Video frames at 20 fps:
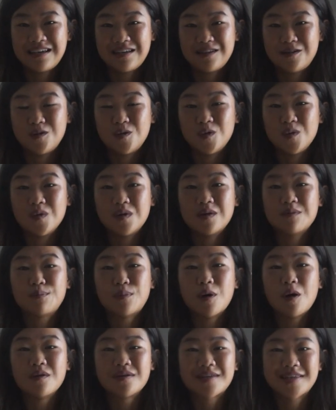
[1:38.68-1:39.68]
to
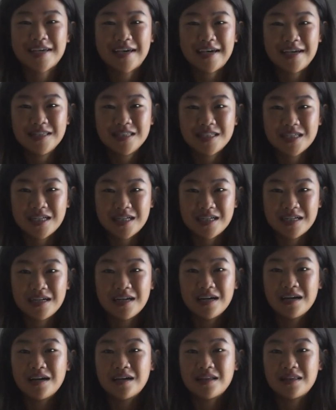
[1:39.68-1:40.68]
both enter
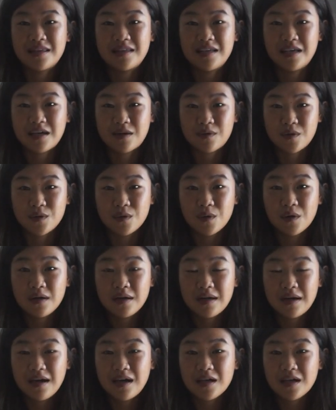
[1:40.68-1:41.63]
Ecuador